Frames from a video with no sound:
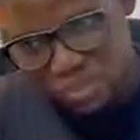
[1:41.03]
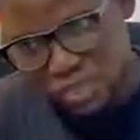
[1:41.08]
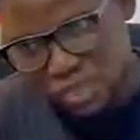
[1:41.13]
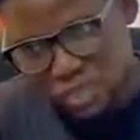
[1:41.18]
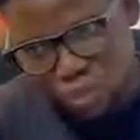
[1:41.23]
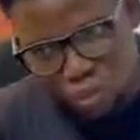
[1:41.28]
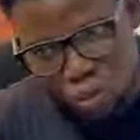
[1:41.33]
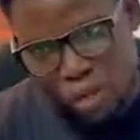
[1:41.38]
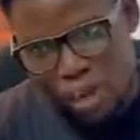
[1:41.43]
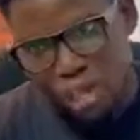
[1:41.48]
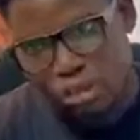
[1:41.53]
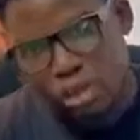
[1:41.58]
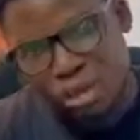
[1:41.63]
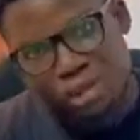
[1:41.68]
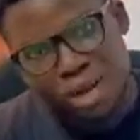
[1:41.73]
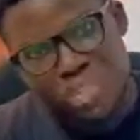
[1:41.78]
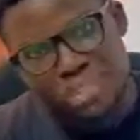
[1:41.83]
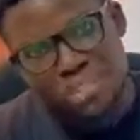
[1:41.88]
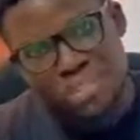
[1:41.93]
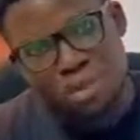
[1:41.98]
Whether you are
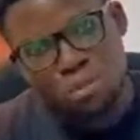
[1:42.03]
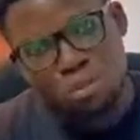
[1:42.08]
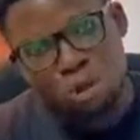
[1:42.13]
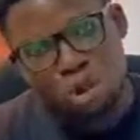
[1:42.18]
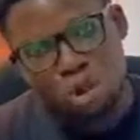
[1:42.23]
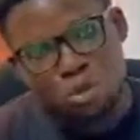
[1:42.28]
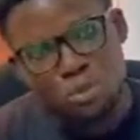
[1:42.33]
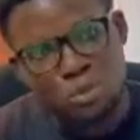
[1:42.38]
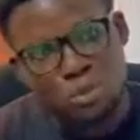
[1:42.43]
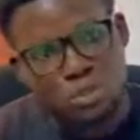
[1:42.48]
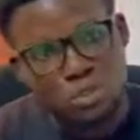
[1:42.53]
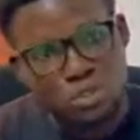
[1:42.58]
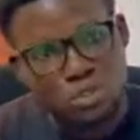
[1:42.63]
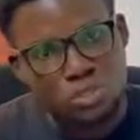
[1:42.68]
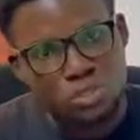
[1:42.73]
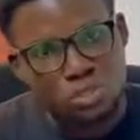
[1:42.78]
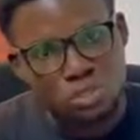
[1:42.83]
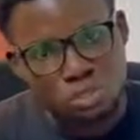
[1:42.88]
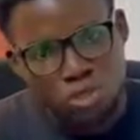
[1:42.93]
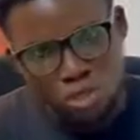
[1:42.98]
writing a blog
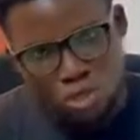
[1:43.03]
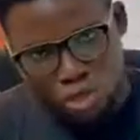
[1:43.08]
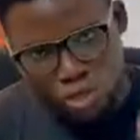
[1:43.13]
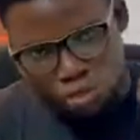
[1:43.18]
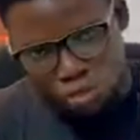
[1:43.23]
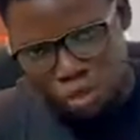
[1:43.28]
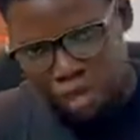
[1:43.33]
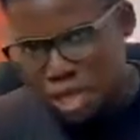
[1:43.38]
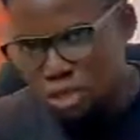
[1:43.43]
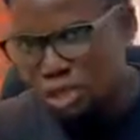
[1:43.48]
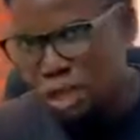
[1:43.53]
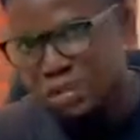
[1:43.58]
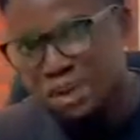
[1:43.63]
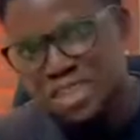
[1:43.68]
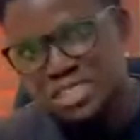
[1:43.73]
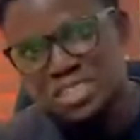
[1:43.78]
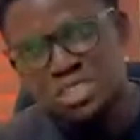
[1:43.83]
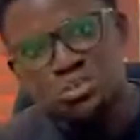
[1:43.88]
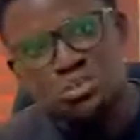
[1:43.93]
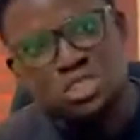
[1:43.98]
post, whether you are
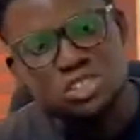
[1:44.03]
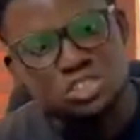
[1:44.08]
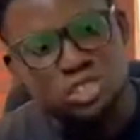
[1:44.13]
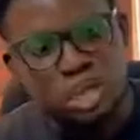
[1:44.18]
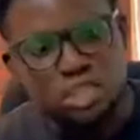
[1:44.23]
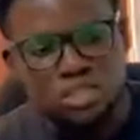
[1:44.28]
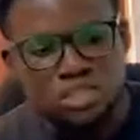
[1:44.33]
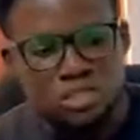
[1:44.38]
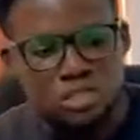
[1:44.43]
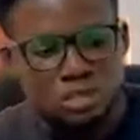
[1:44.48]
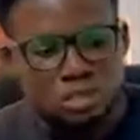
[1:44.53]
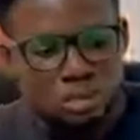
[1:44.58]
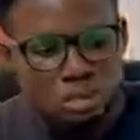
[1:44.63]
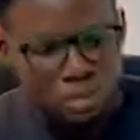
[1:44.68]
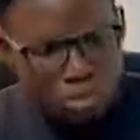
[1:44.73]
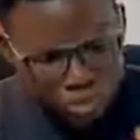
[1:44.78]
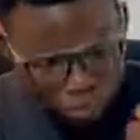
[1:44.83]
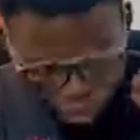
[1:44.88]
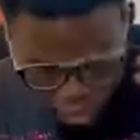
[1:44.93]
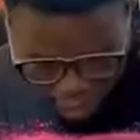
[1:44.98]
writing research,
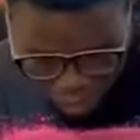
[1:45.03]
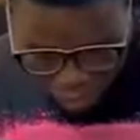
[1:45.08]
whether